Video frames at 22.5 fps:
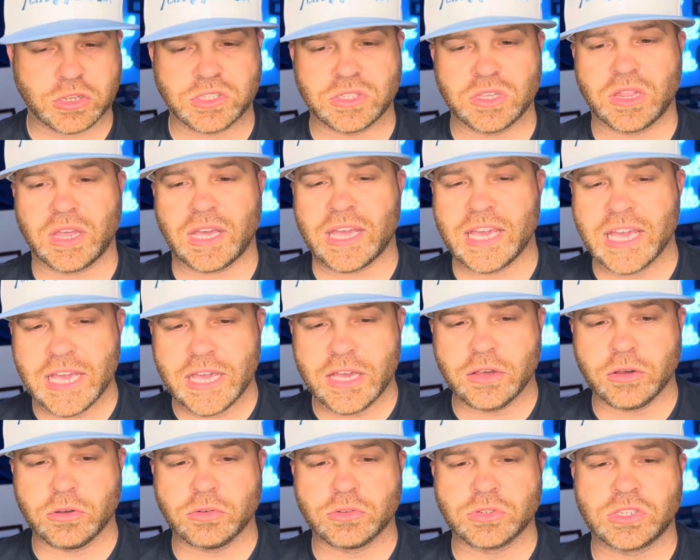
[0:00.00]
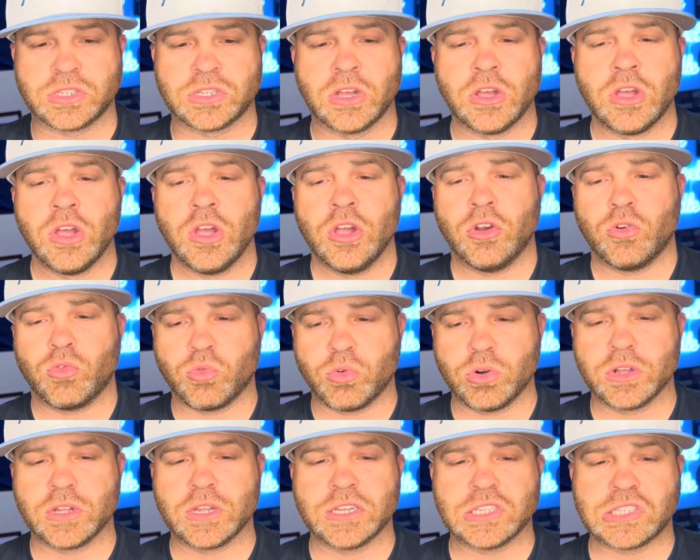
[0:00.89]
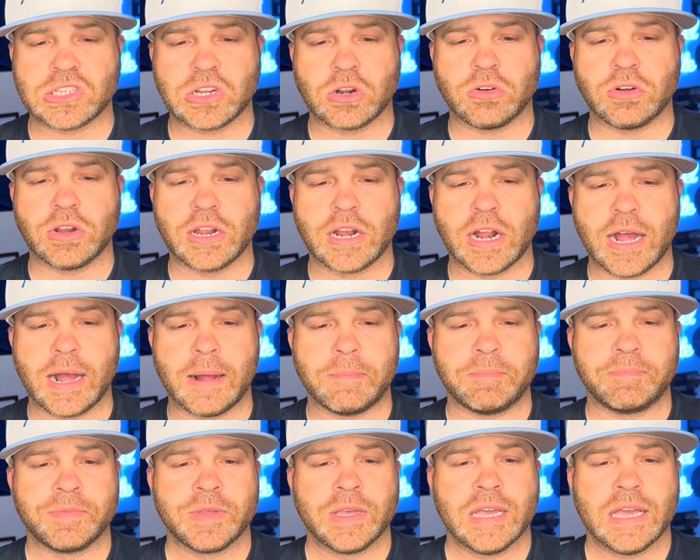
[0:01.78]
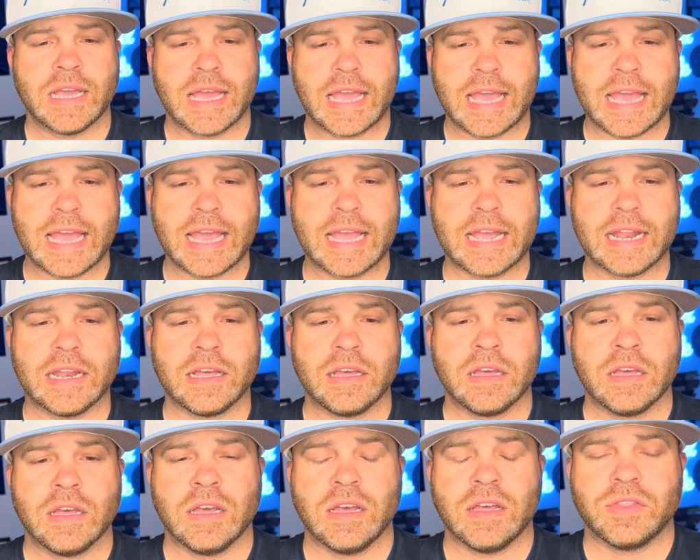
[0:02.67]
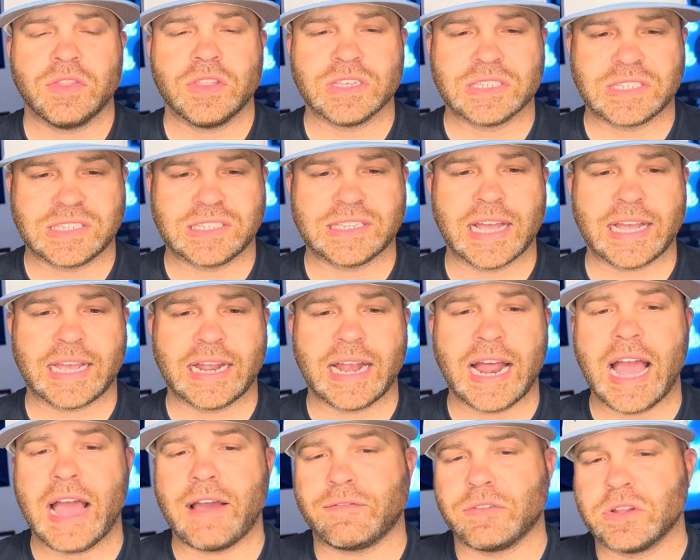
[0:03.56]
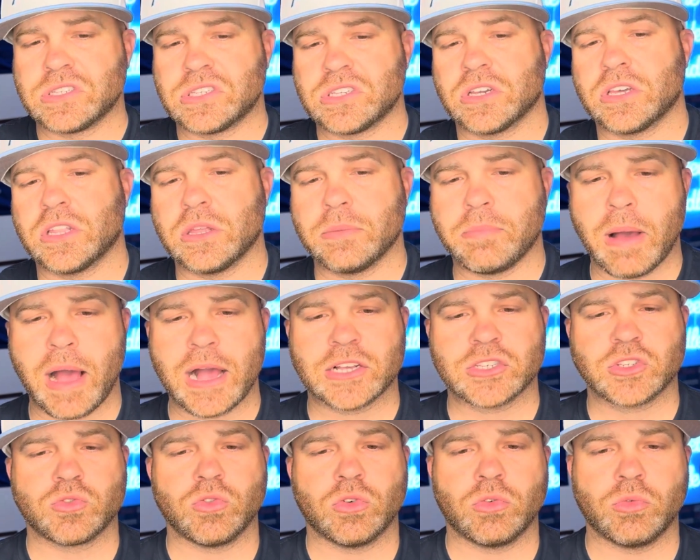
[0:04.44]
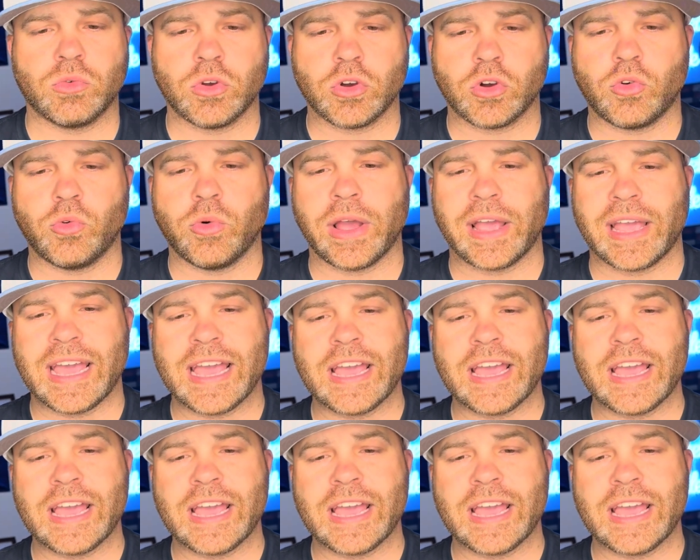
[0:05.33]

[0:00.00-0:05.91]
So the Heels really turned it up in the second half. Let's look at the box score real quick.